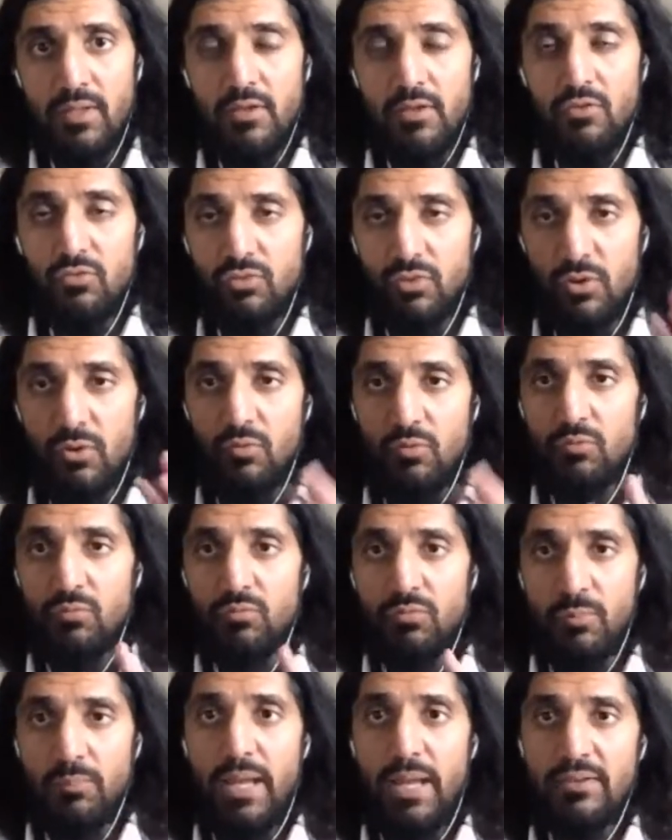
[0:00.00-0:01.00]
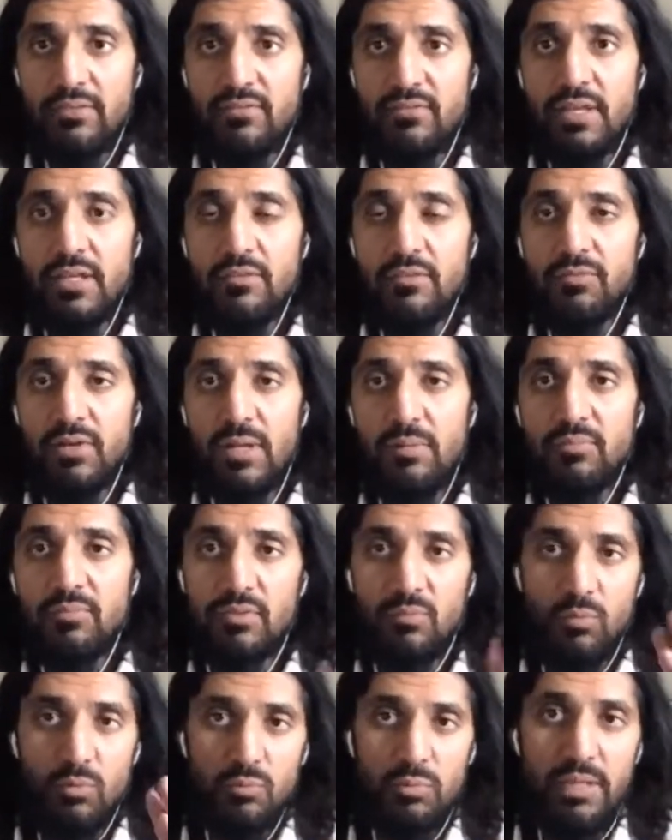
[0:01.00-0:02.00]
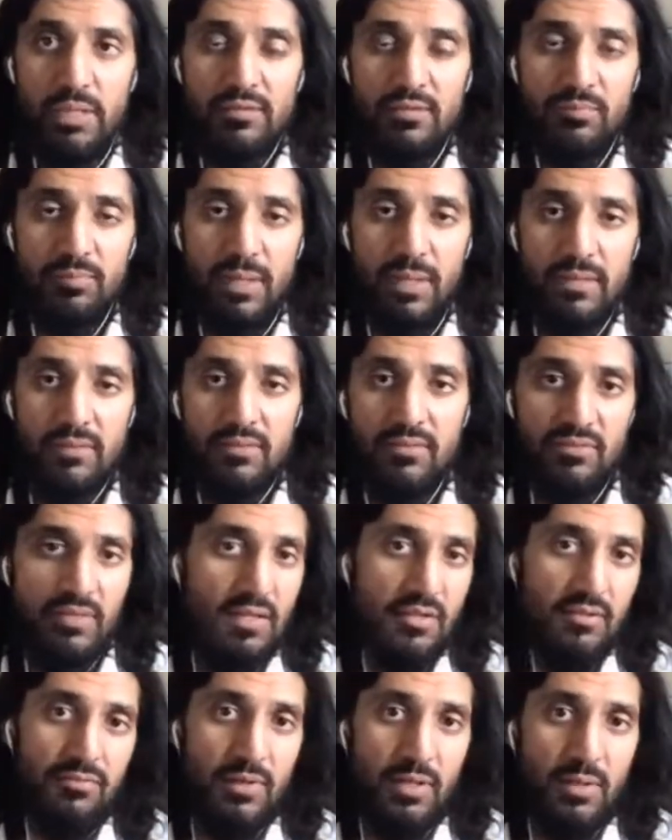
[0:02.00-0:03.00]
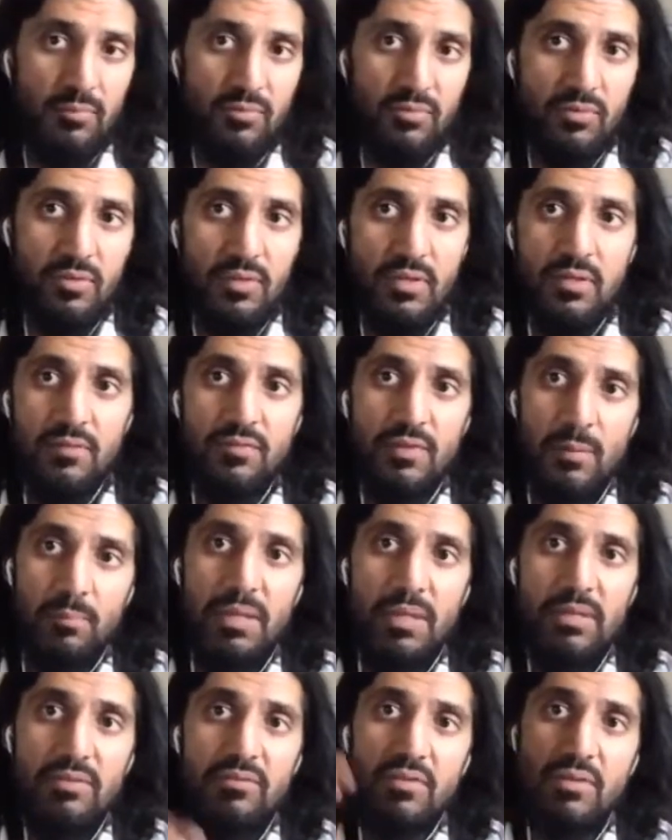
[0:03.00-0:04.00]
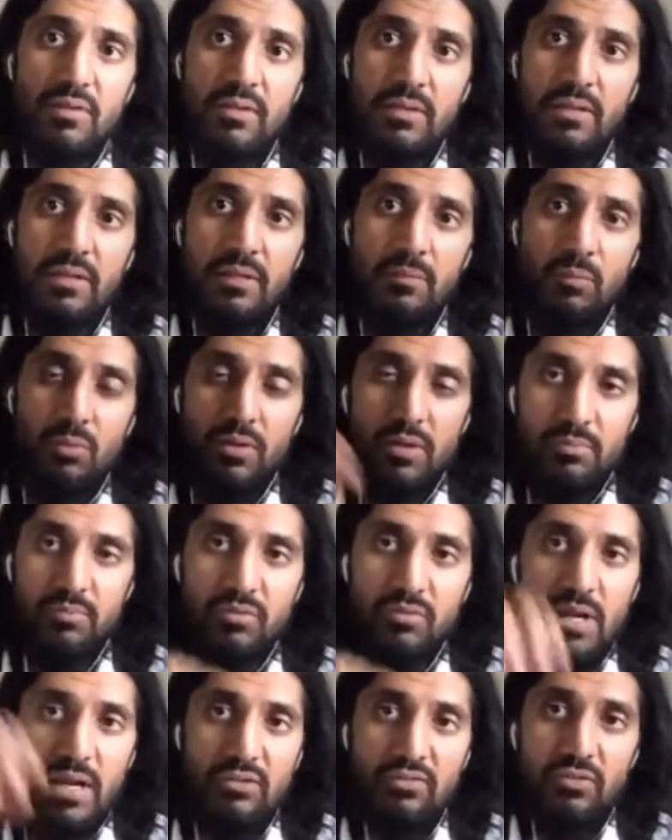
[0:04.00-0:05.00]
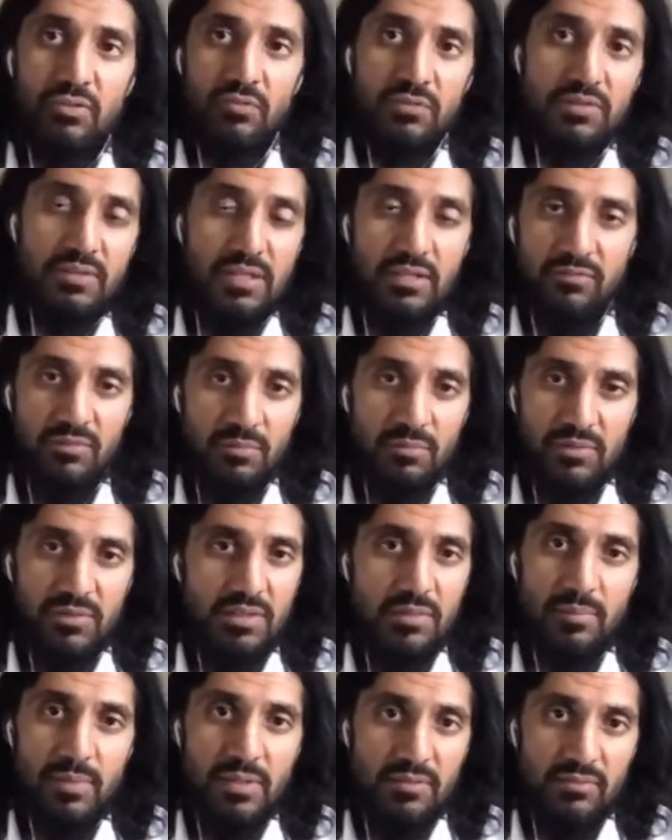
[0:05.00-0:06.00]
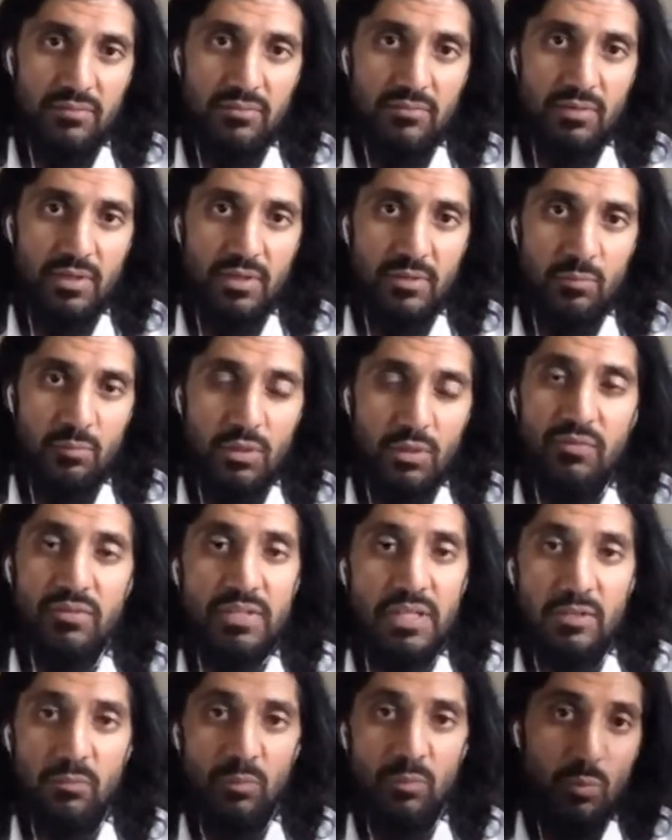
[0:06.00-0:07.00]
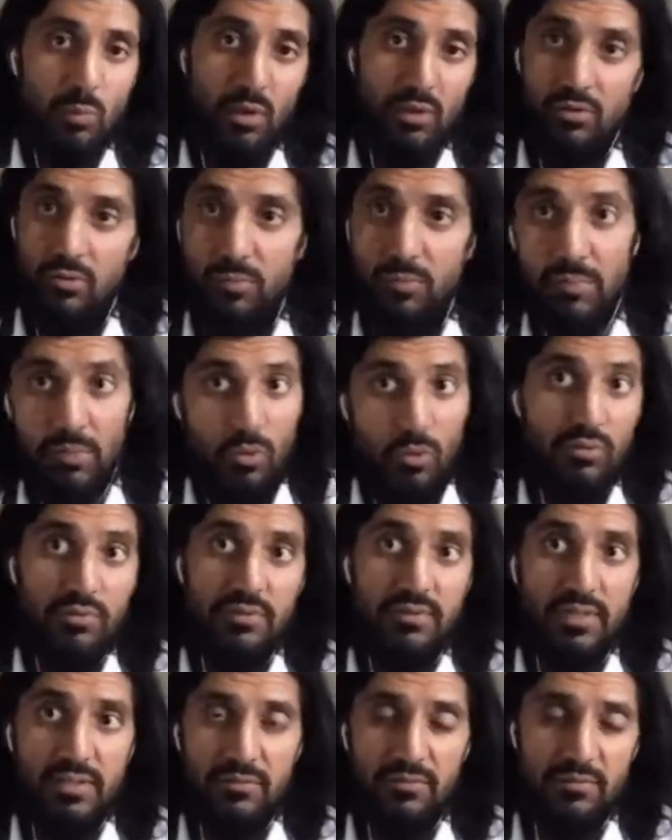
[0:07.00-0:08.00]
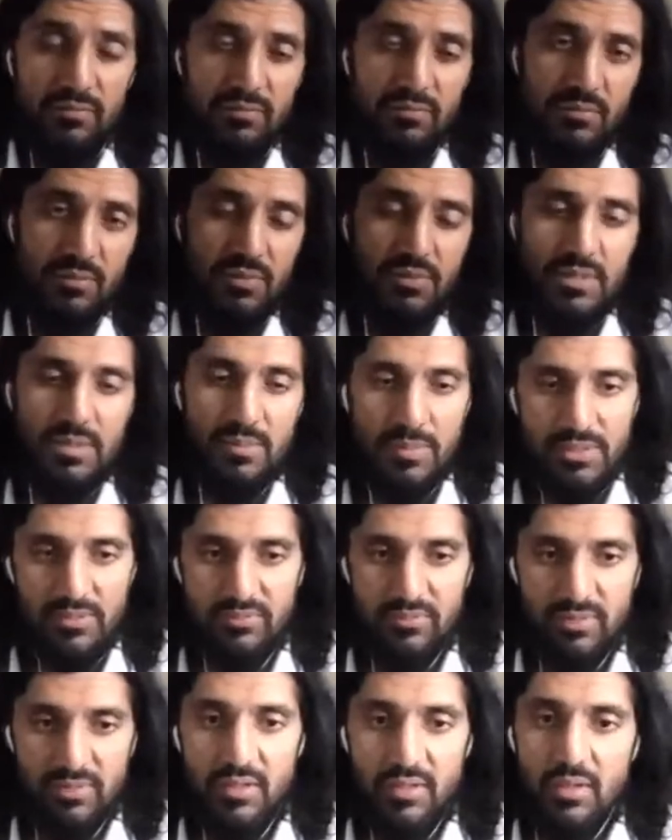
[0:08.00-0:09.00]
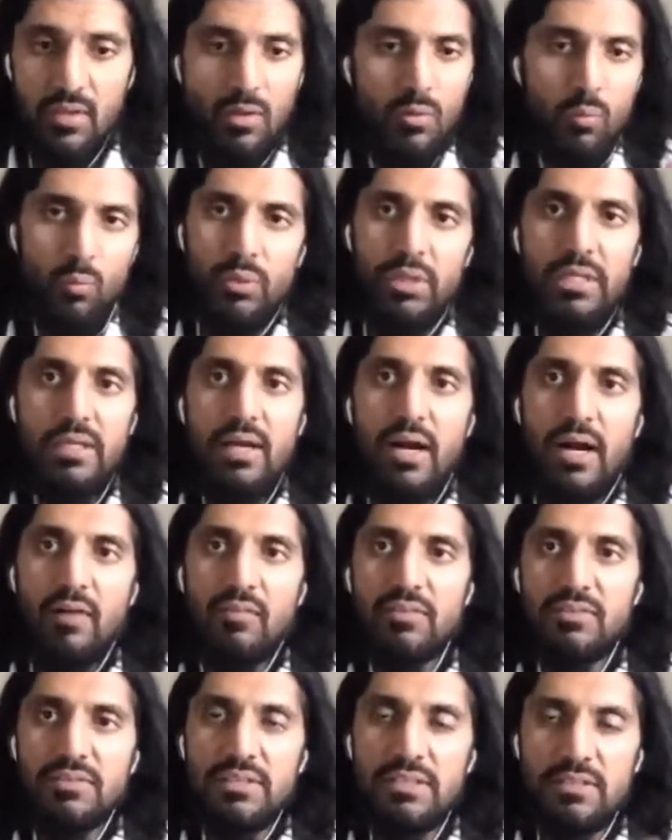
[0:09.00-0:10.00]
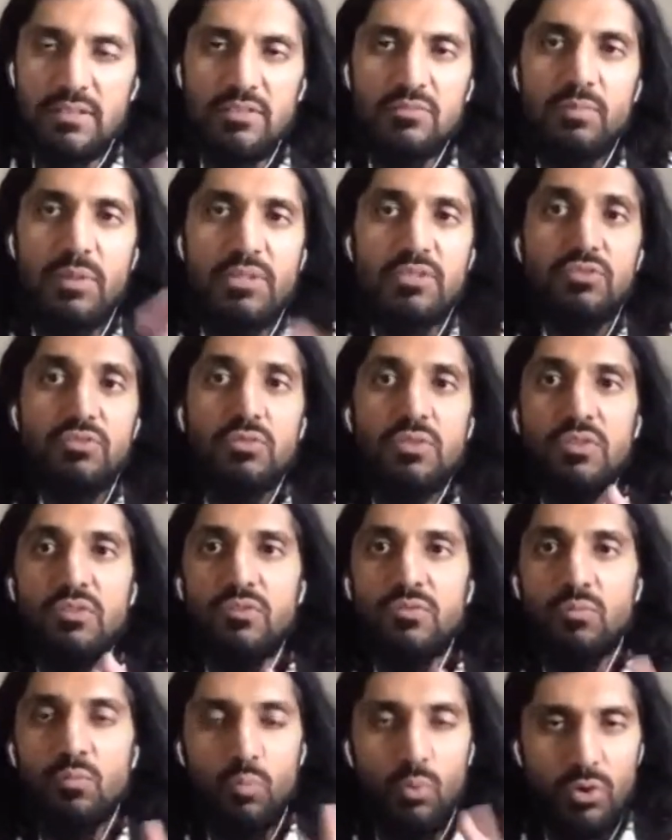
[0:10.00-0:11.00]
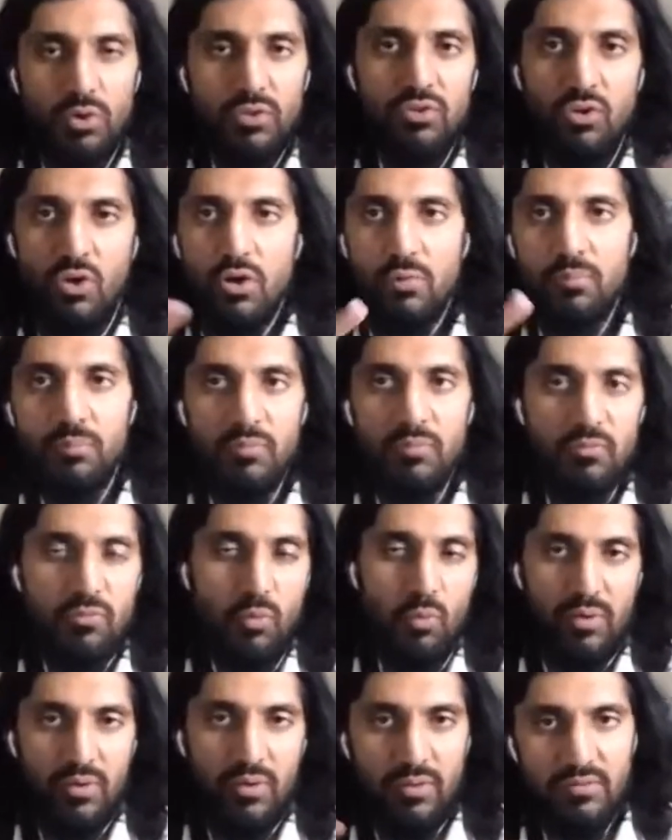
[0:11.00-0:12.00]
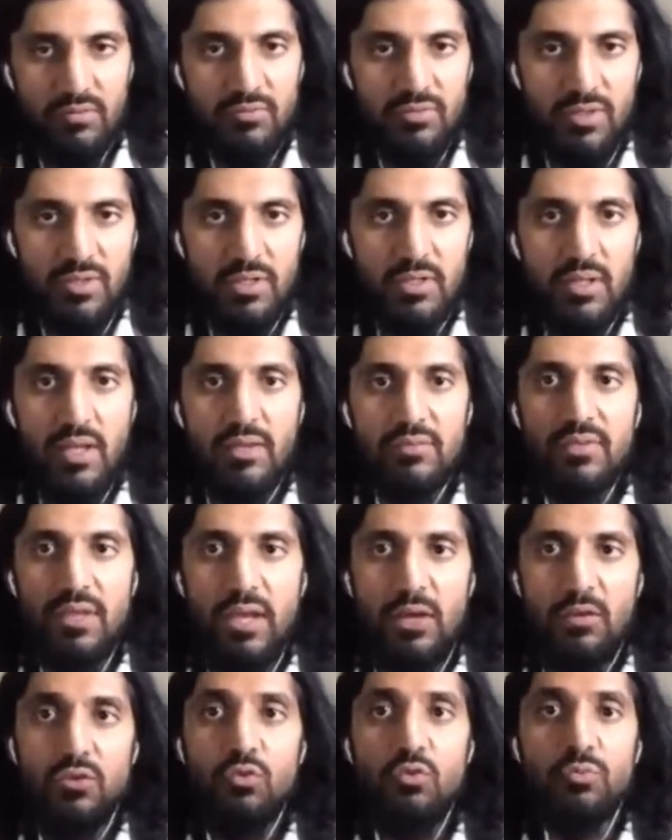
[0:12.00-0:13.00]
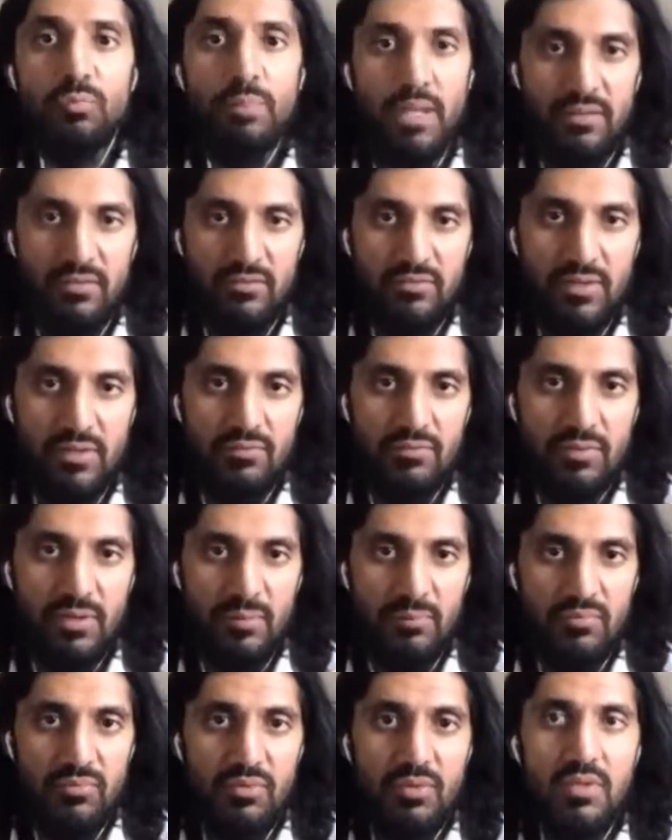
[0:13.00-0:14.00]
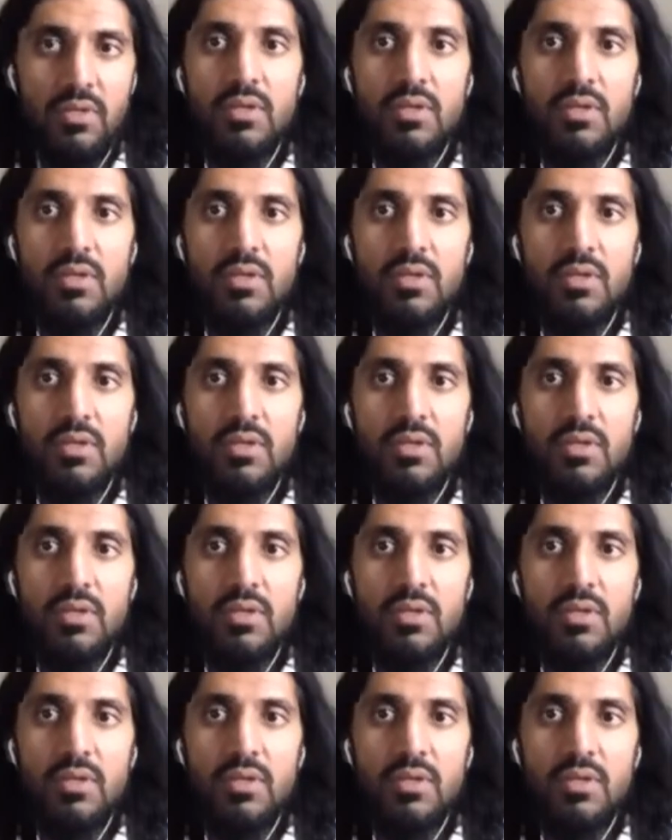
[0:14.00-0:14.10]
So from Pandas data frames, once we had these Pandas data frames, that basically were an abstraction of the data from the database, right? Whatever data we wanted, maybe all the data from the database. We obviously, because my students were taught before in a different class how to use Pandas data frames